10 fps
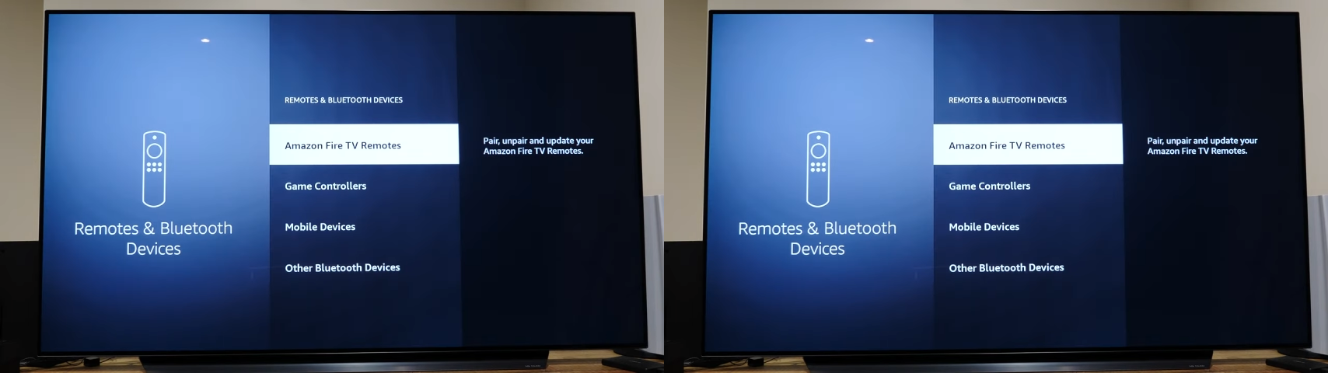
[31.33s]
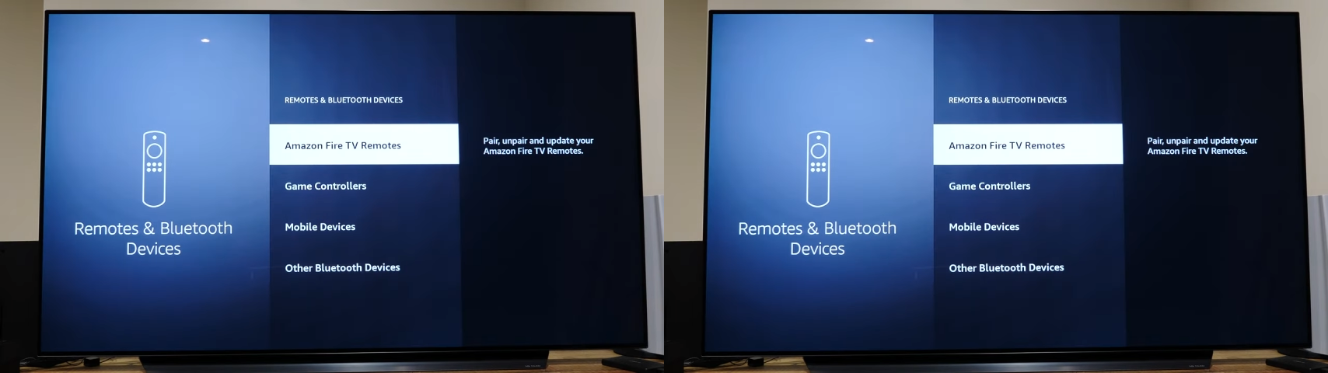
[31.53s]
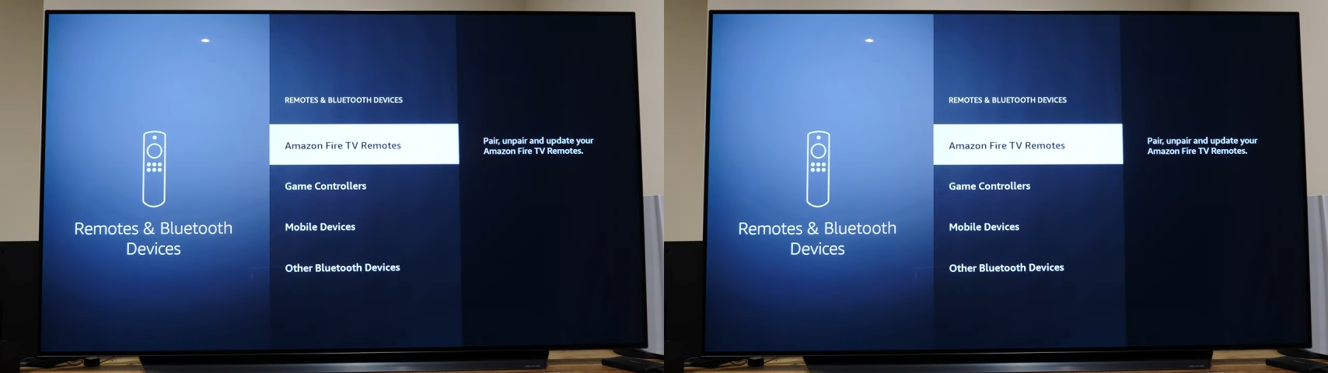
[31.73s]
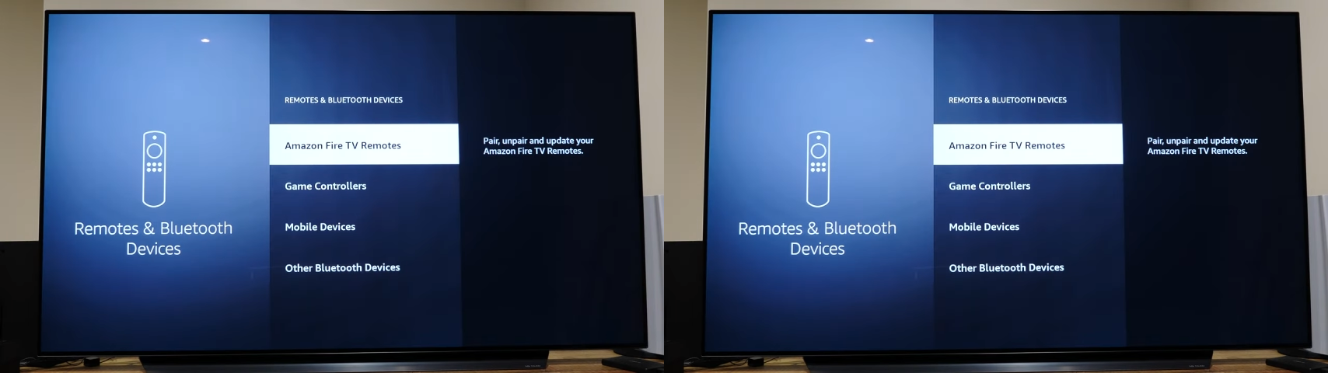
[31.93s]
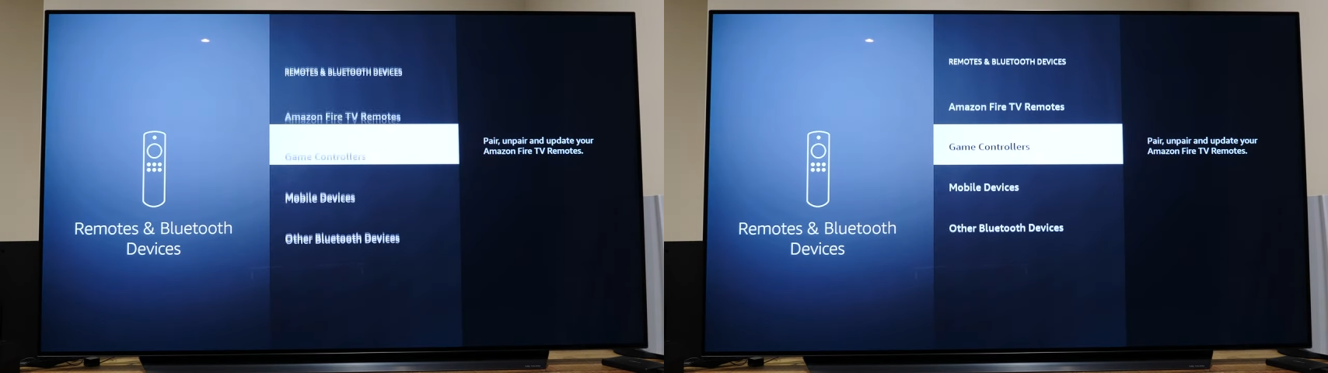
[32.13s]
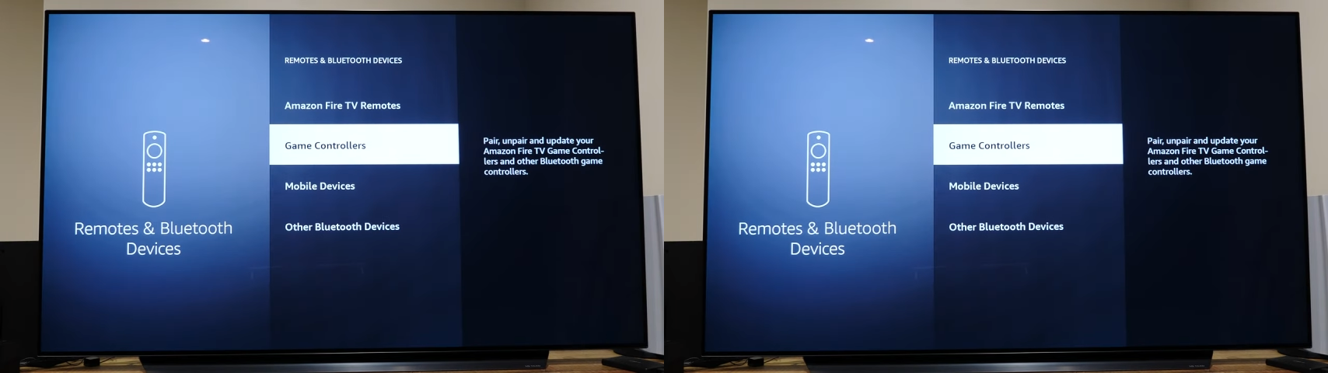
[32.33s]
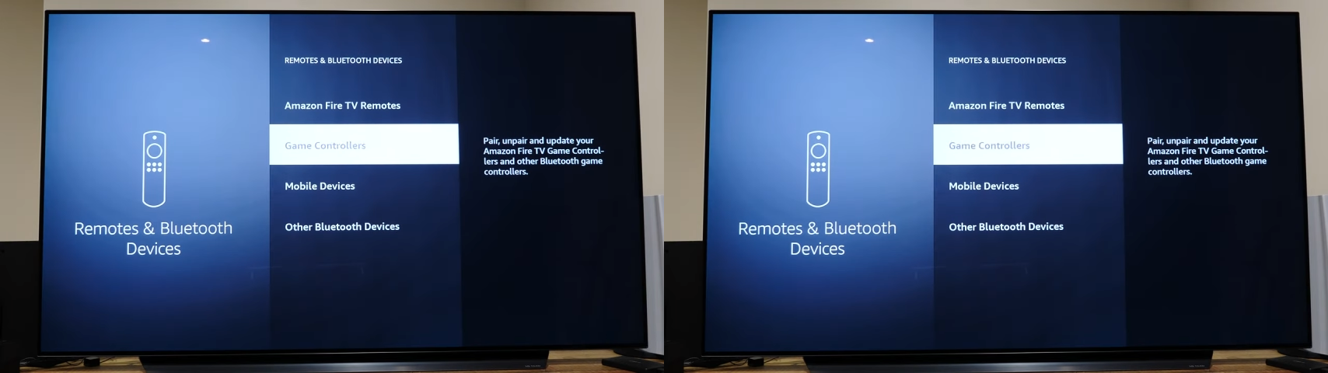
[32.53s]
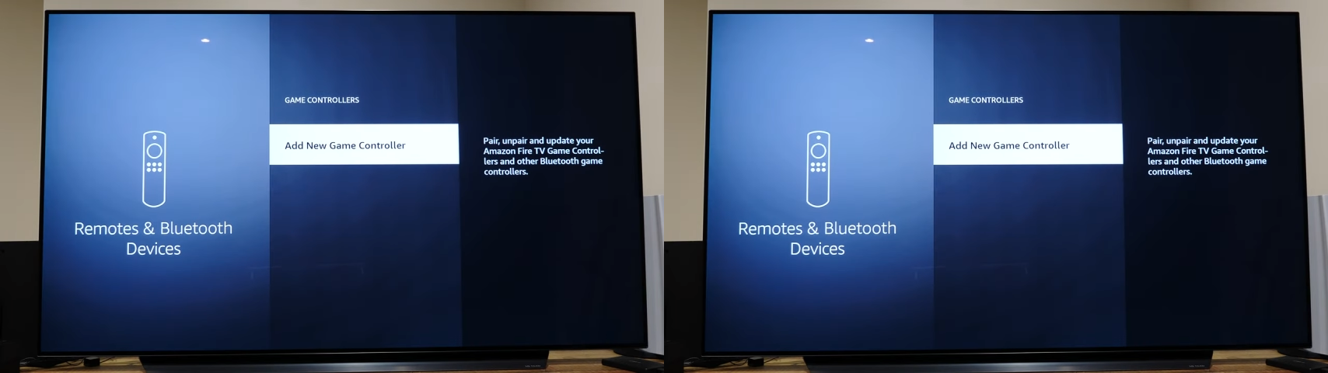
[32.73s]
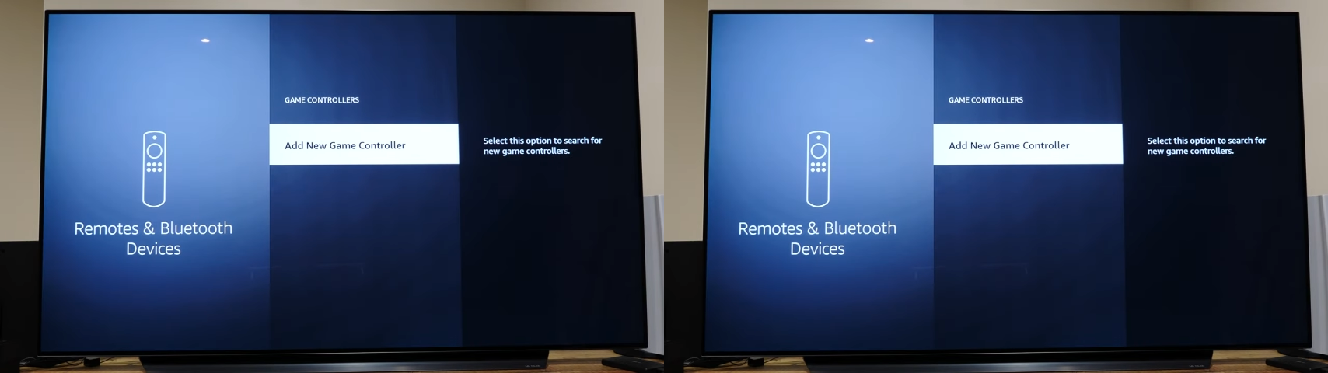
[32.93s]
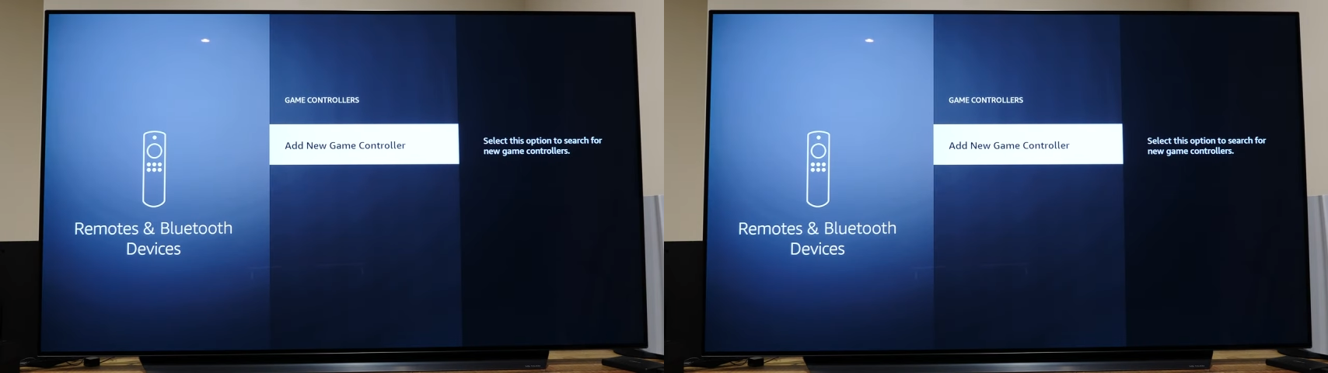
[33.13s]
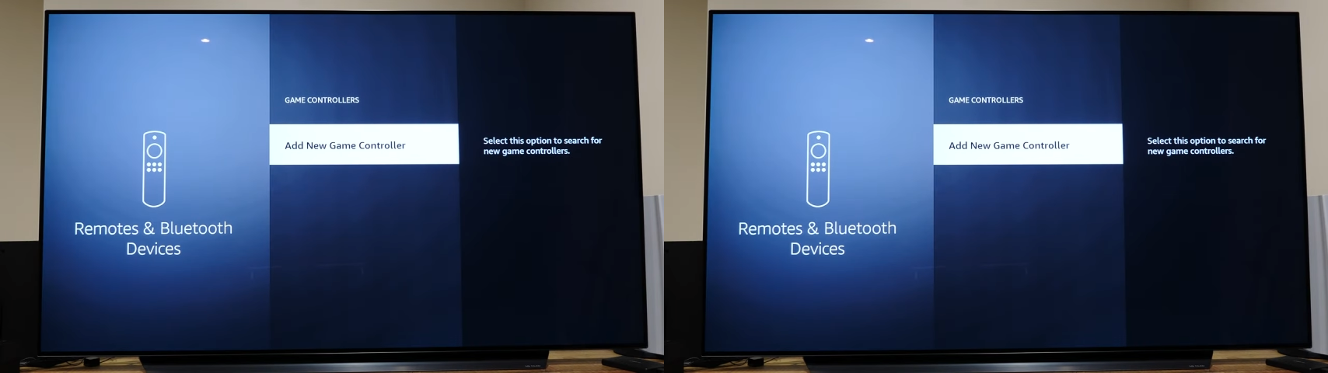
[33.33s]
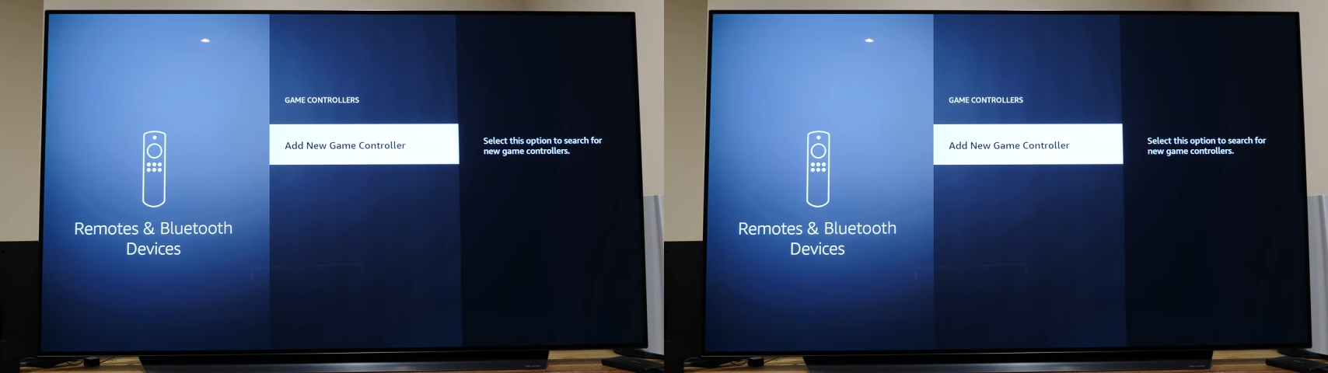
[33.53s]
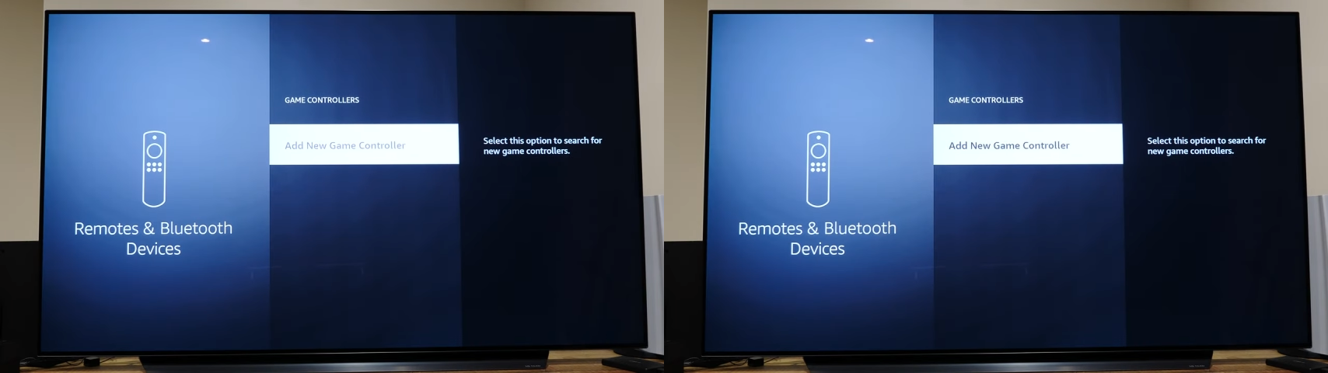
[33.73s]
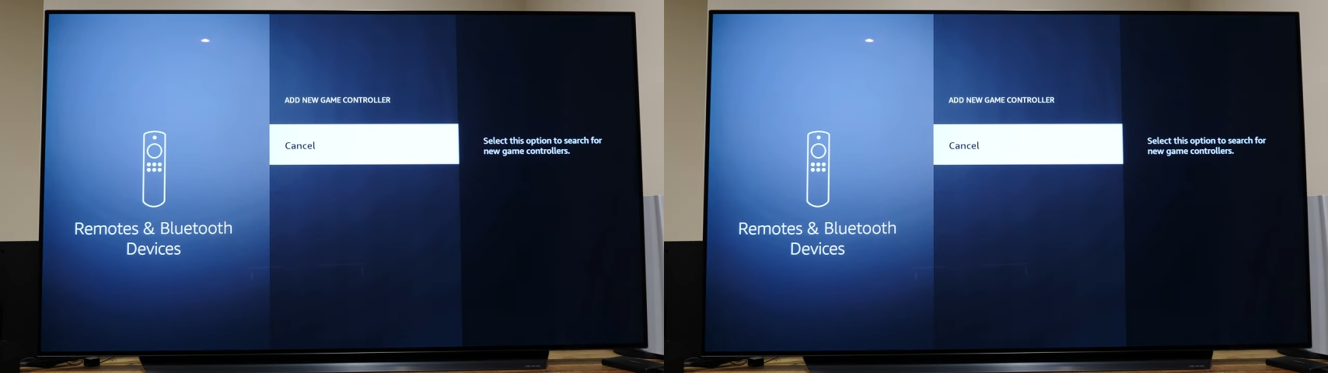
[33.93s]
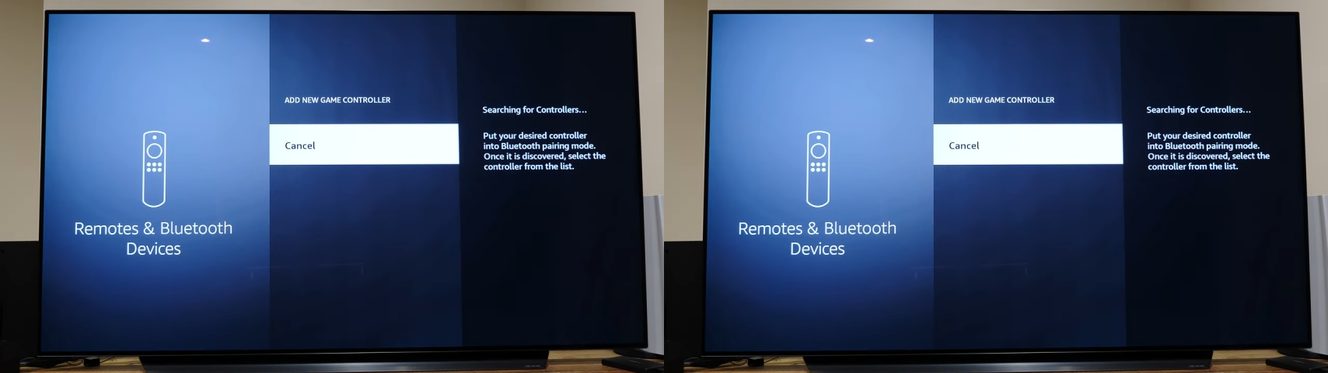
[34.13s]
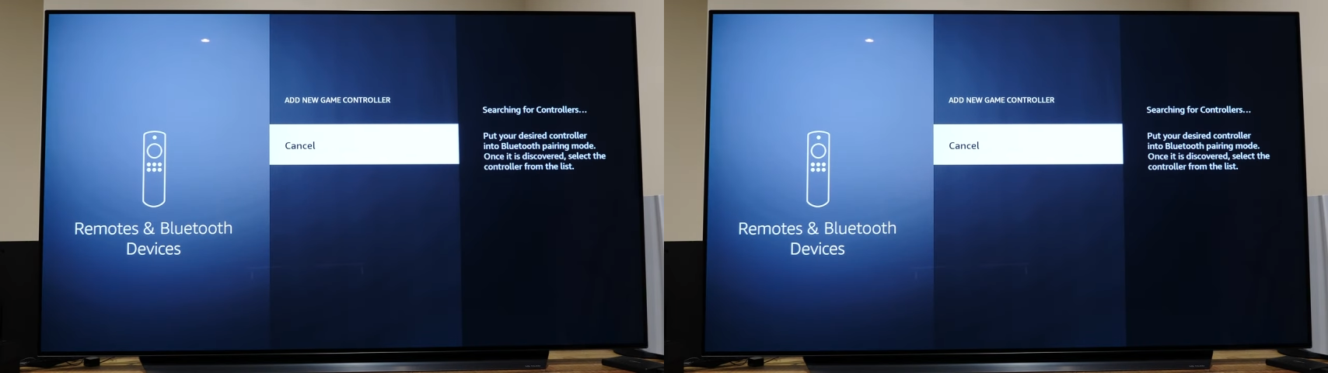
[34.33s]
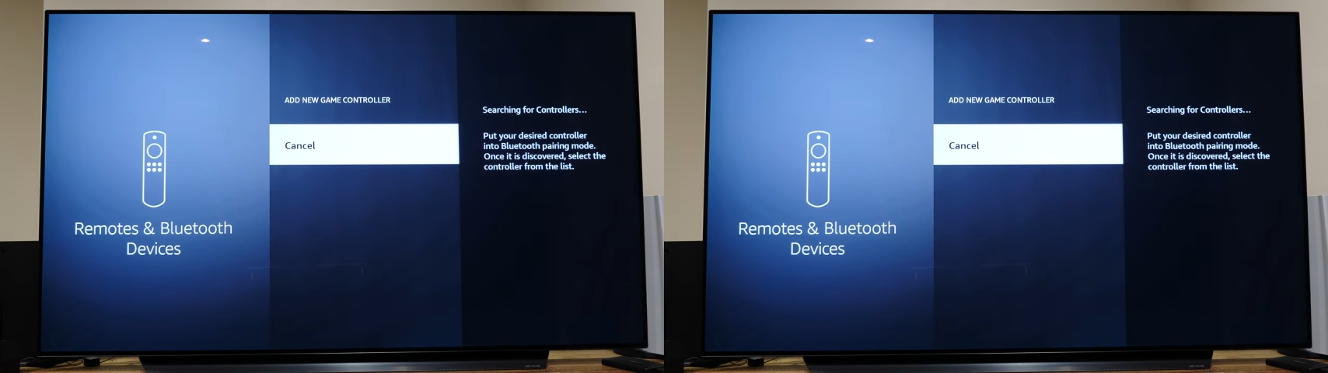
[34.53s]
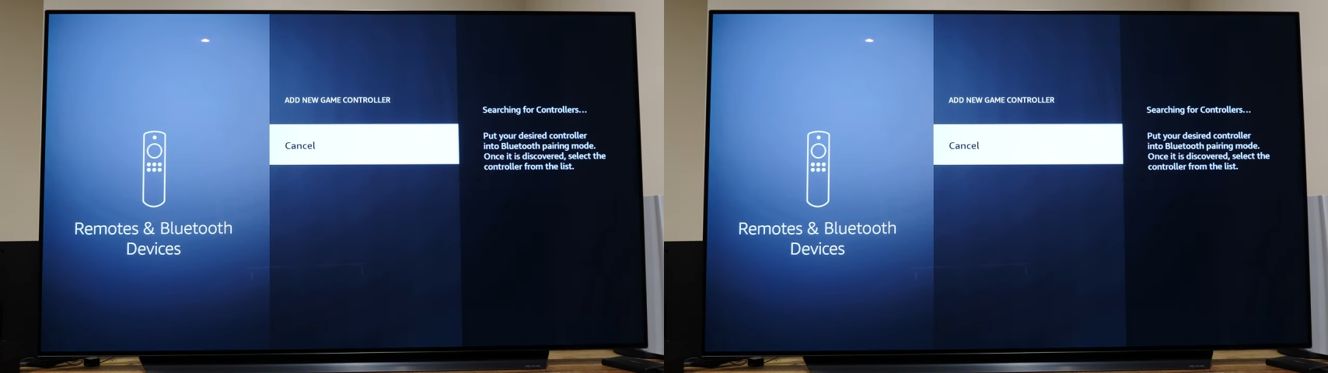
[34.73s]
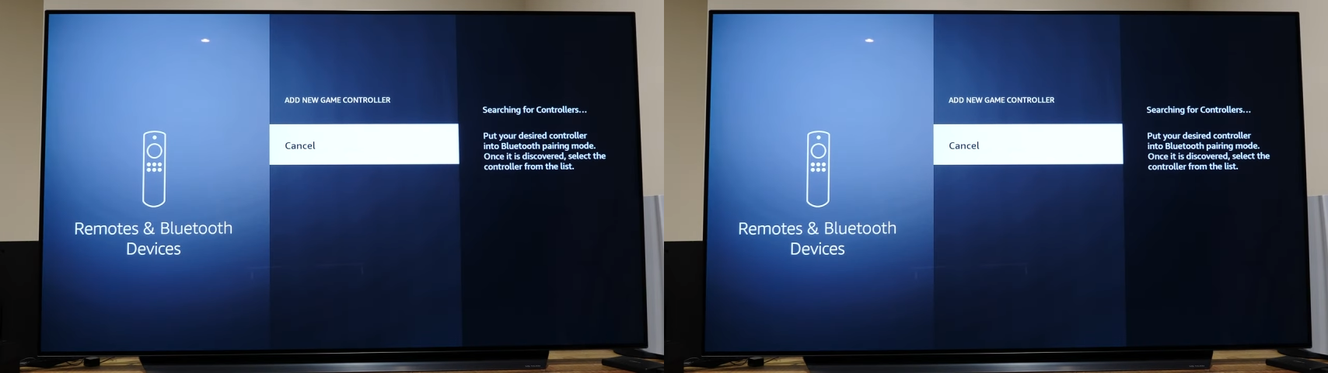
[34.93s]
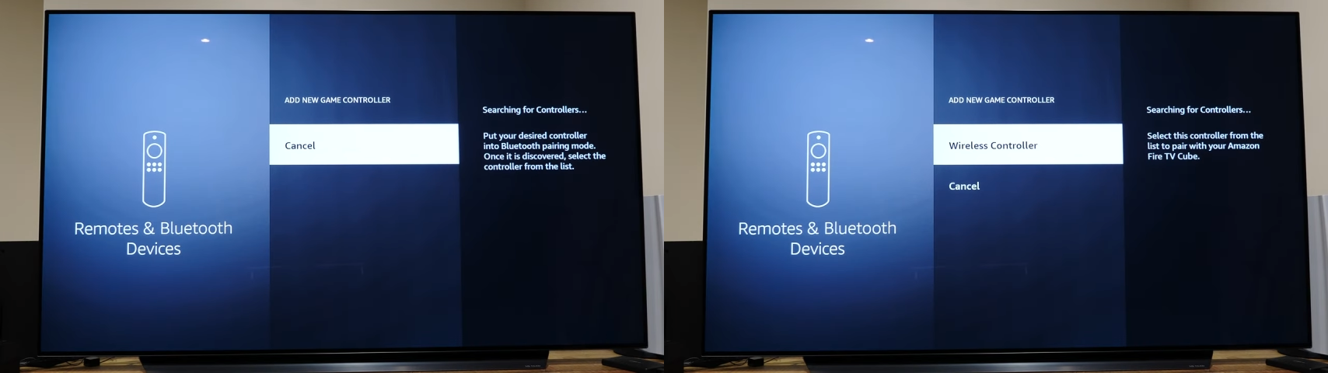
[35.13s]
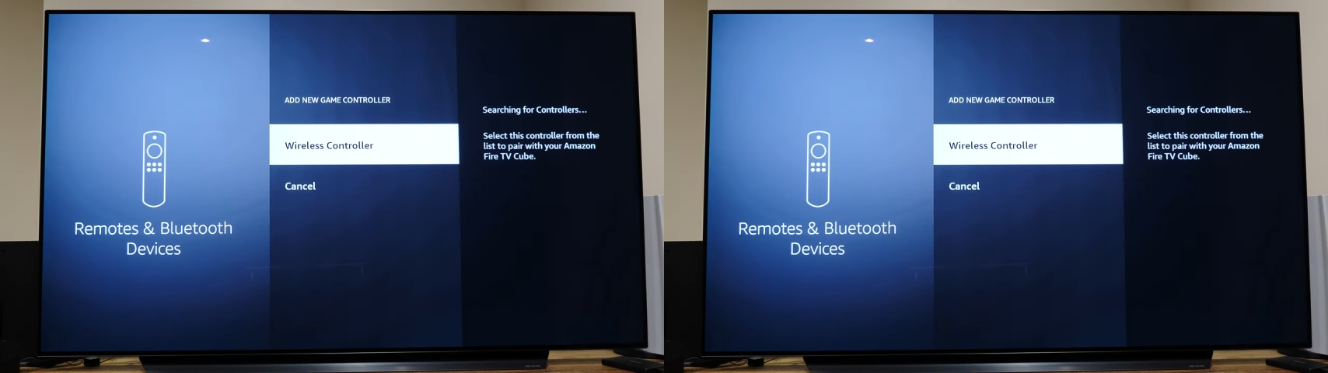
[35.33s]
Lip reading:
(no speaker visible)